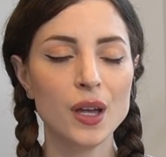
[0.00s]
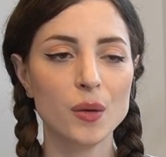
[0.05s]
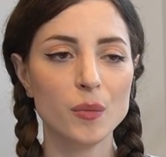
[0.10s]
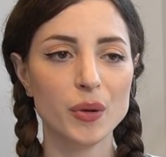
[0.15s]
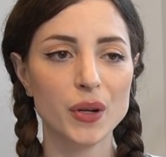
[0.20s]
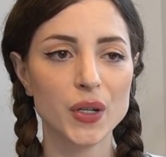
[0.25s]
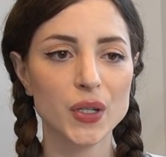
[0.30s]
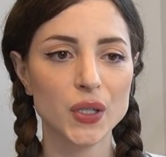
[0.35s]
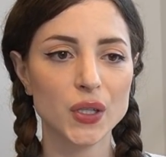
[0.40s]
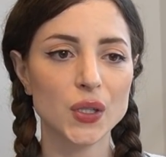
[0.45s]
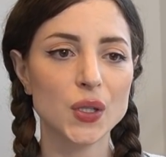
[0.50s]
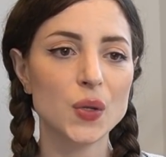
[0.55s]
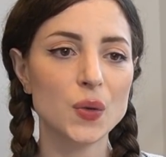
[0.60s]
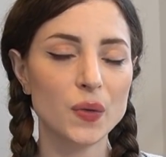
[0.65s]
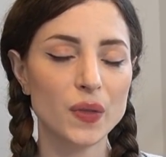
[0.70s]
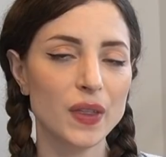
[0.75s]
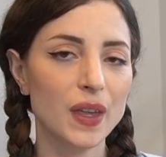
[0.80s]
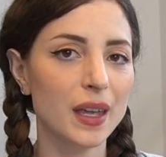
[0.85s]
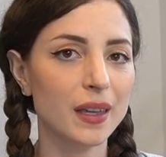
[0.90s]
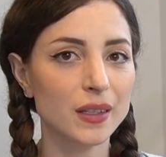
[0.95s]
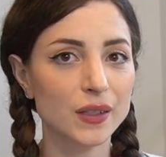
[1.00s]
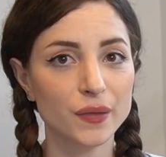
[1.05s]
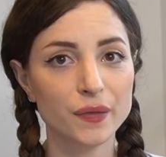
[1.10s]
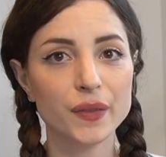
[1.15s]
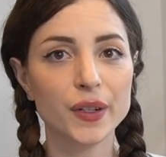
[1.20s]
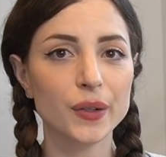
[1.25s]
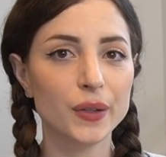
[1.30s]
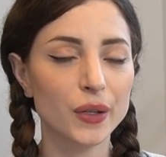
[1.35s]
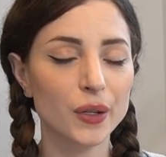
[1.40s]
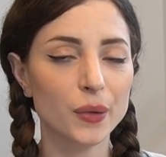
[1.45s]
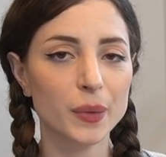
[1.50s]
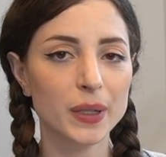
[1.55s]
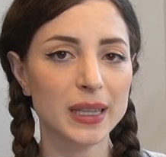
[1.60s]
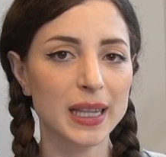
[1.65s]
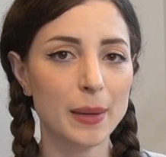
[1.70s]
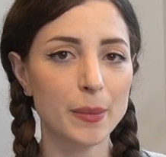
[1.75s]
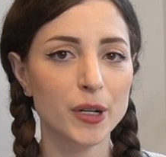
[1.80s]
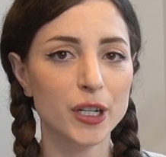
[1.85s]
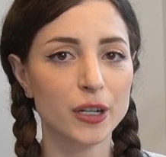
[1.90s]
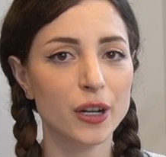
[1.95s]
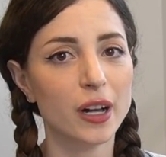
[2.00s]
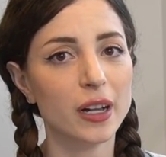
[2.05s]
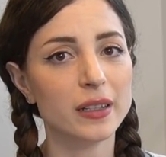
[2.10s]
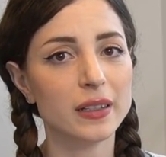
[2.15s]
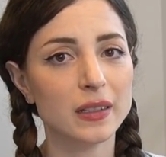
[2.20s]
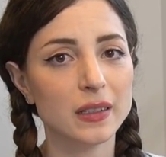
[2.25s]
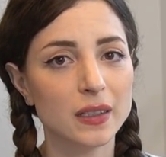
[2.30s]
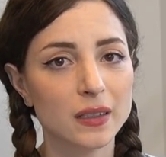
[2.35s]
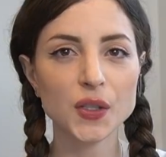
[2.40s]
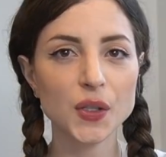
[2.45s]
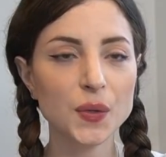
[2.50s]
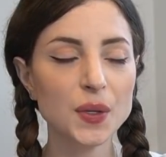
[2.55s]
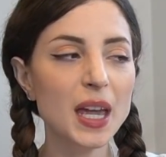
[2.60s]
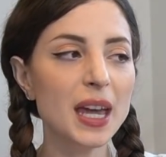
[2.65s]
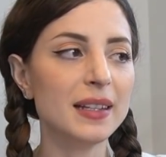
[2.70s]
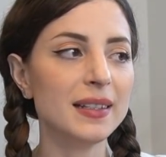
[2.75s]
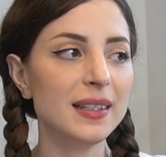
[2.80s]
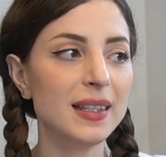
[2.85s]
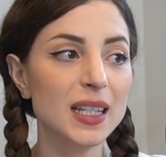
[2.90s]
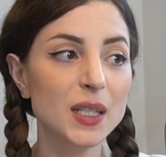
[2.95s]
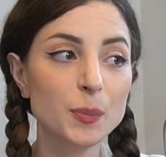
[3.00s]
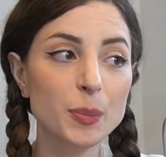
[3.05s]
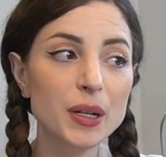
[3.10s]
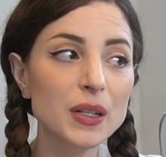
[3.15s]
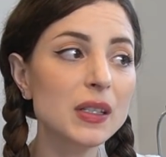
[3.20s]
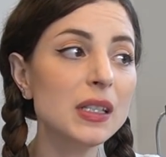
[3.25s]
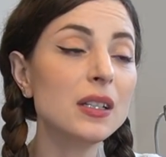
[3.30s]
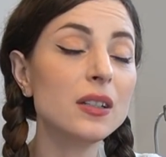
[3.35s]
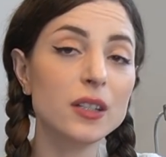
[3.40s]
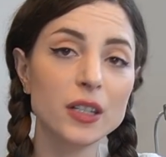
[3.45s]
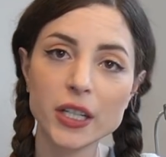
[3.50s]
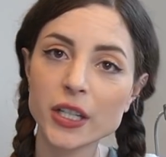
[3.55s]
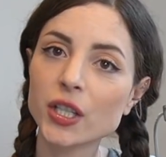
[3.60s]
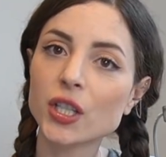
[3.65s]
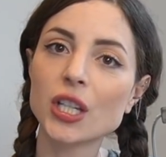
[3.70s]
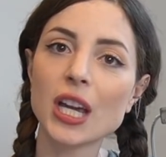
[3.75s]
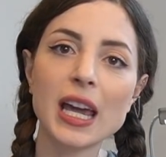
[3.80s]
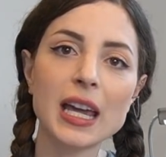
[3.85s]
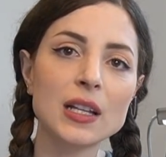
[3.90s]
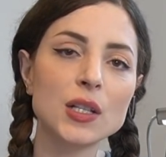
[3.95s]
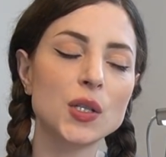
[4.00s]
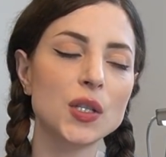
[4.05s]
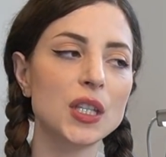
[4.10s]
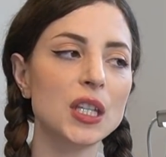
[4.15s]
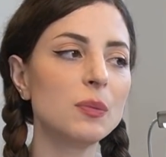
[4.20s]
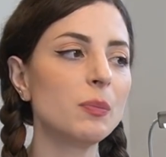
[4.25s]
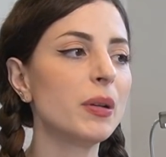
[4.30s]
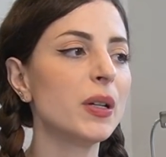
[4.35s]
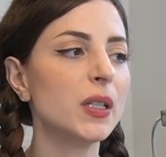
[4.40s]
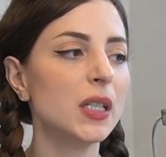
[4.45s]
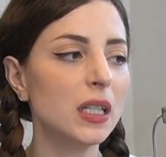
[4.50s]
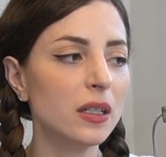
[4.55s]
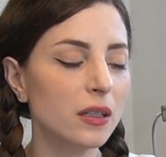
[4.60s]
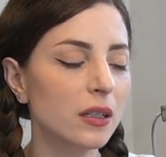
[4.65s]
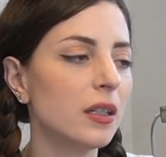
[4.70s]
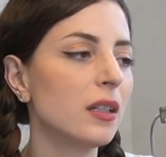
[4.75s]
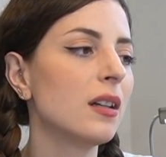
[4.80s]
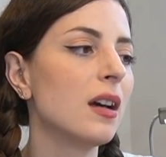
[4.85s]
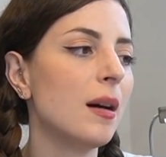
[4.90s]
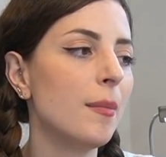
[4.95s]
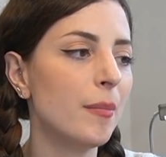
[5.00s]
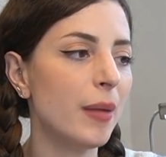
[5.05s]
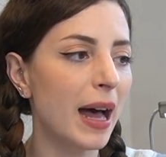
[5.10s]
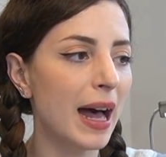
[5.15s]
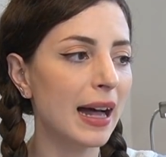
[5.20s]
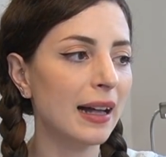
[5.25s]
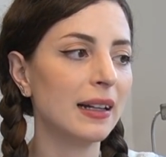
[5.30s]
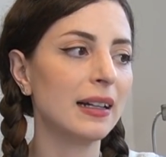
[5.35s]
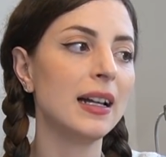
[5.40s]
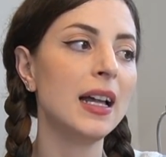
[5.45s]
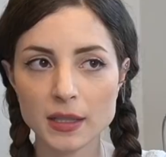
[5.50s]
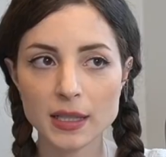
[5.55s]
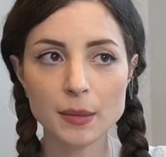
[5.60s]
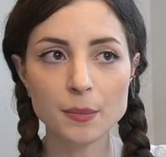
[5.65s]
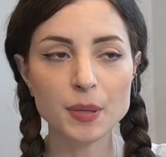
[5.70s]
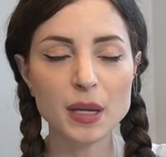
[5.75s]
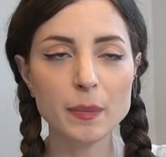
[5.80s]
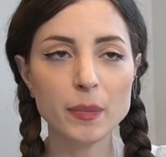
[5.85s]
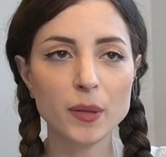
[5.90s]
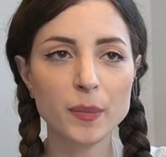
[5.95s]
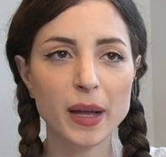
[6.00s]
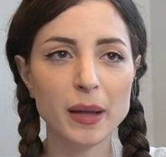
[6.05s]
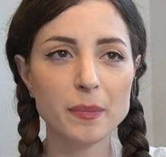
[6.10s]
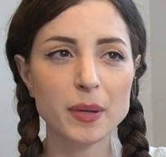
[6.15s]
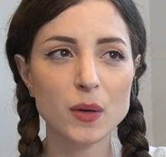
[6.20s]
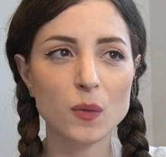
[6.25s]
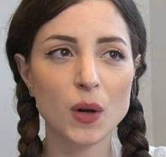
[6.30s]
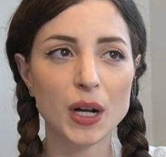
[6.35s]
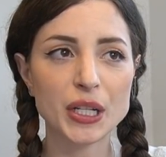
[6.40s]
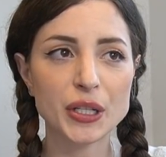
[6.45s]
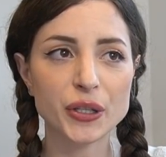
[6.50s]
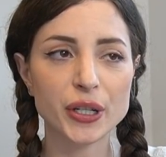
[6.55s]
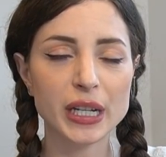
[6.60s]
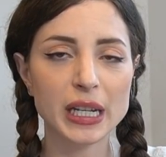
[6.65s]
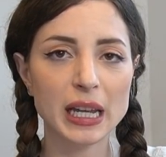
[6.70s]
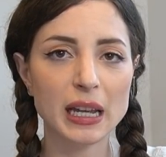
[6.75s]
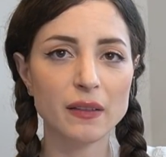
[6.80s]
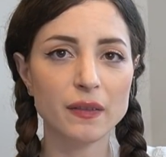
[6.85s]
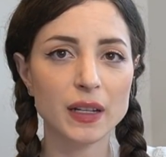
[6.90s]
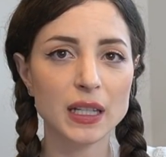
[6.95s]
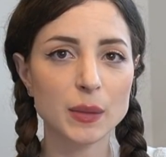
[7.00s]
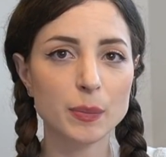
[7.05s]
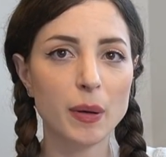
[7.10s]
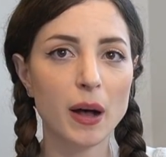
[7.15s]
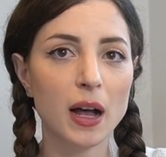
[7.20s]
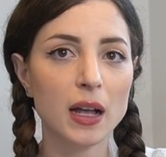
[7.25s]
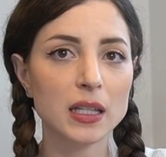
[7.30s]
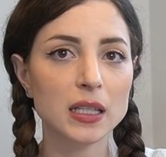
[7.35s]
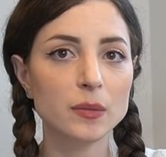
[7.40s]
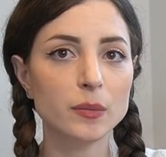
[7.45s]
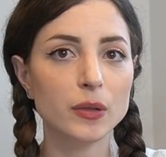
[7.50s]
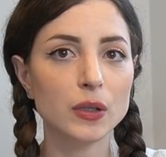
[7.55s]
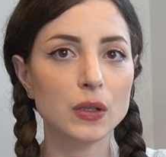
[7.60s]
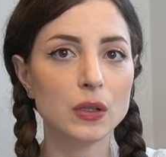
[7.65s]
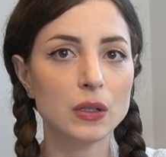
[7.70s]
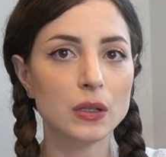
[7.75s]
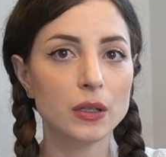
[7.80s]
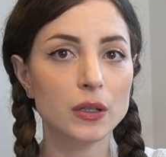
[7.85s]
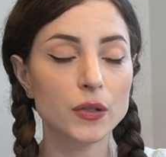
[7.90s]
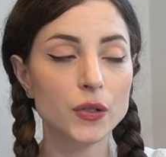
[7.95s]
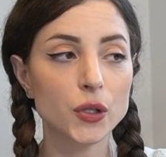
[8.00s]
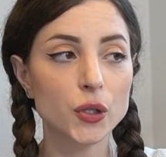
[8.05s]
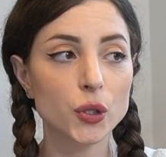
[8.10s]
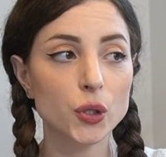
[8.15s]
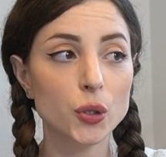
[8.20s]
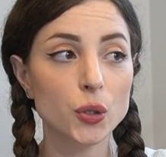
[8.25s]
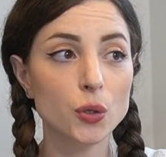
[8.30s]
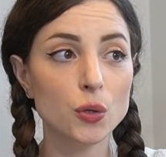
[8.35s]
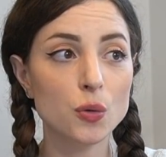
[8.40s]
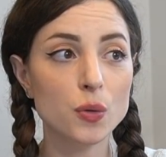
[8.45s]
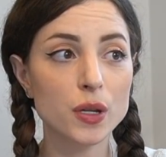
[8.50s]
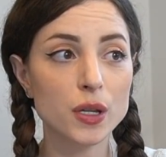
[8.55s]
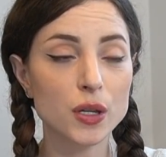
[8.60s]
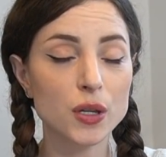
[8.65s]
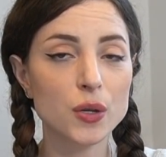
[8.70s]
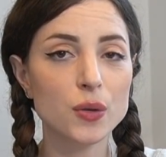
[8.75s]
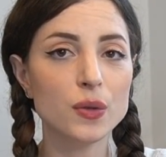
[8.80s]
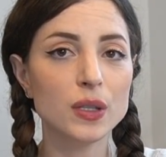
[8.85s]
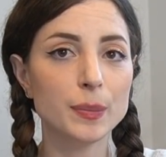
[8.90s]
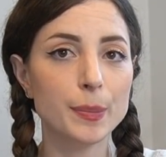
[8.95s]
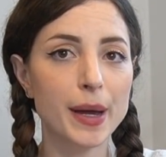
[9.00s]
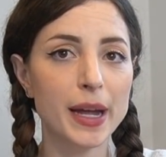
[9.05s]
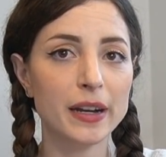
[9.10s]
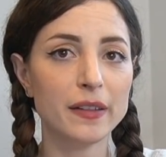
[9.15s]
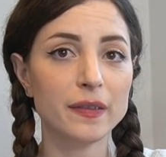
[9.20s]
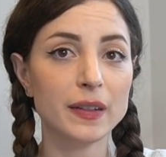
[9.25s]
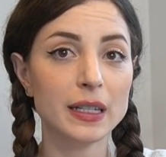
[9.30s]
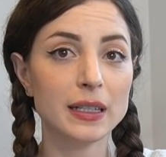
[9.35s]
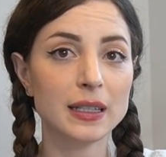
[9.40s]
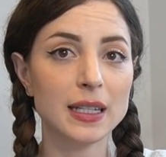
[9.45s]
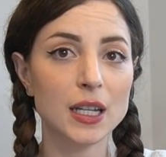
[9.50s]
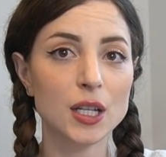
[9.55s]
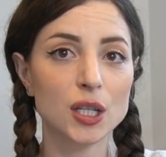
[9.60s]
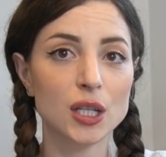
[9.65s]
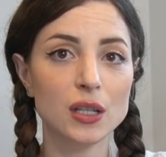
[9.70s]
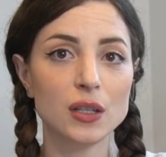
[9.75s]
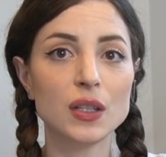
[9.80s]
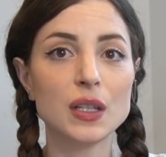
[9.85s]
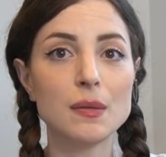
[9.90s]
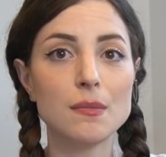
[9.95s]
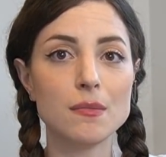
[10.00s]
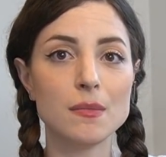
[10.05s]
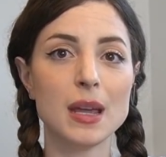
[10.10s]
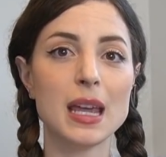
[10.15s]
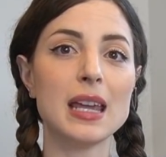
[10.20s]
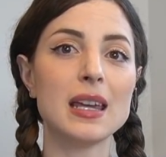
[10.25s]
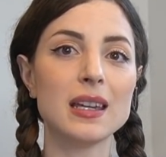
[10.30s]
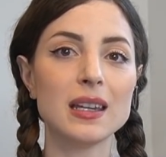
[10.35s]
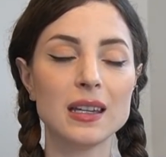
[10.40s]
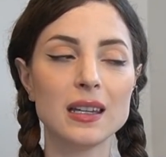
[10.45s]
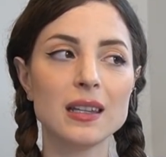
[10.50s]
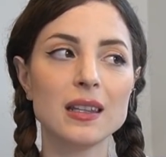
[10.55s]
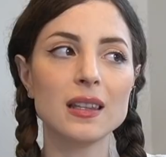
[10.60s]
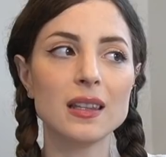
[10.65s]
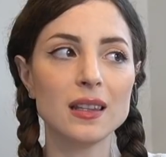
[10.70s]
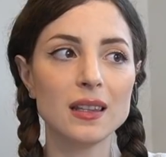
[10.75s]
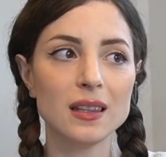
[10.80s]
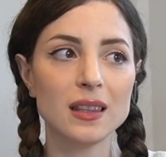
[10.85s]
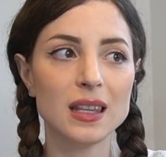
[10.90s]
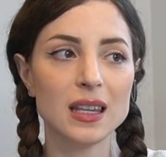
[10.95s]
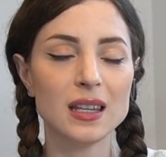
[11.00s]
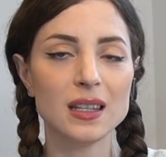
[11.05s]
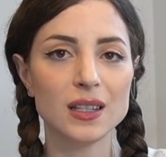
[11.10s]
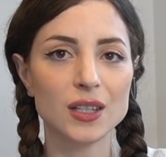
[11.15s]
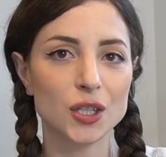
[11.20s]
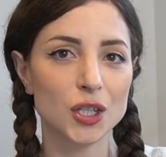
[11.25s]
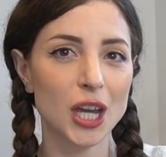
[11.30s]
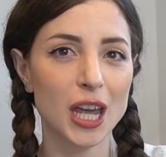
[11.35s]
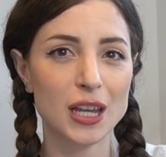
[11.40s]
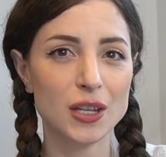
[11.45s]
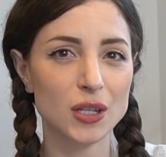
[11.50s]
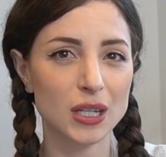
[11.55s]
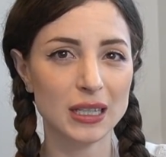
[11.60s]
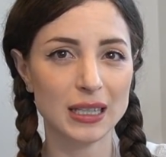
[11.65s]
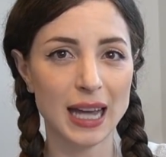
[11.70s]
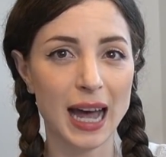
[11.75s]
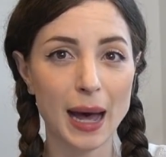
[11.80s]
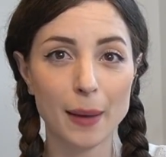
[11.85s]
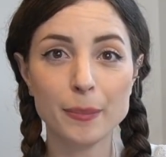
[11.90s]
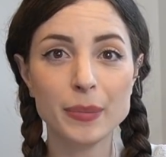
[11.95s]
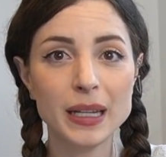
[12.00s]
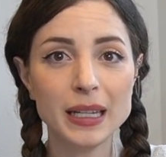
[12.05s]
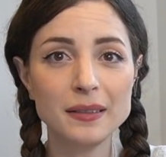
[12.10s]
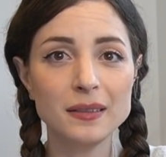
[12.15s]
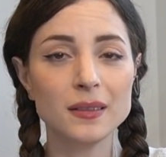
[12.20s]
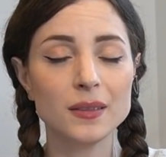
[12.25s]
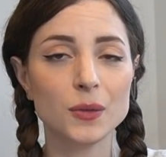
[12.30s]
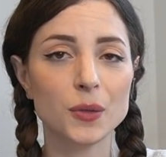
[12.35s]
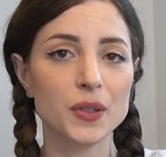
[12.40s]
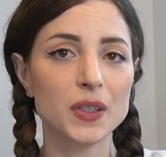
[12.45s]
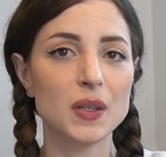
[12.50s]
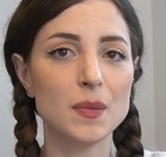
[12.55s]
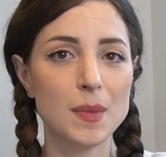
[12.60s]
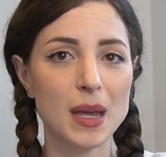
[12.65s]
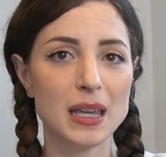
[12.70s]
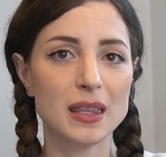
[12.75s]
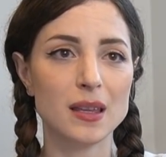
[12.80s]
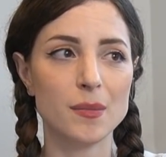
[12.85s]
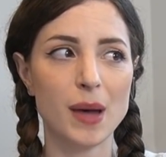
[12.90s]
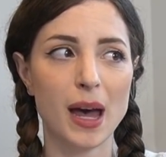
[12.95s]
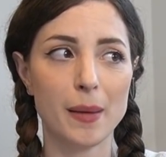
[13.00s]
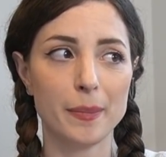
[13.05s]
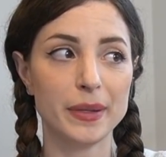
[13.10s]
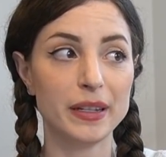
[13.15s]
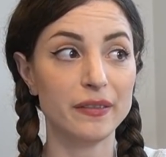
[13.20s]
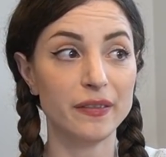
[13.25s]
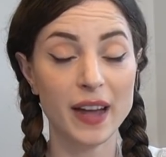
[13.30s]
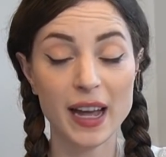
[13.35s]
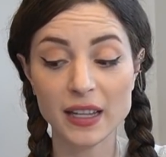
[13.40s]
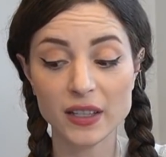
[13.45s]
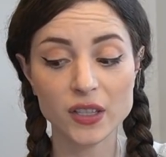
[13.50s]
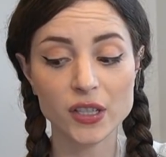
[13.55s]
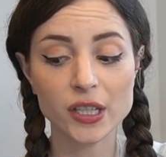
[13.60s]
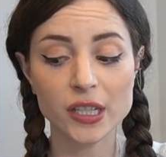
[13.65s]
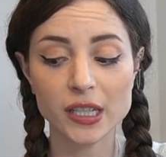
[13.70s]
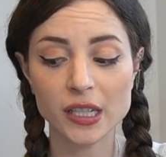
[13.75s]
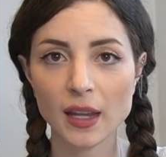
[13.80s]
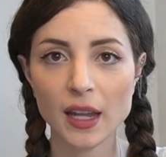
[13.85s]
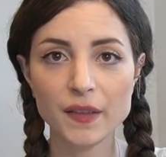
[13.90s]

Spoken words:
pursue things further with them or not. So yes, this person could change, this person could come back. Some people might be wondering if it's possible to use manifestation to make these changes happen or to make them happen faster.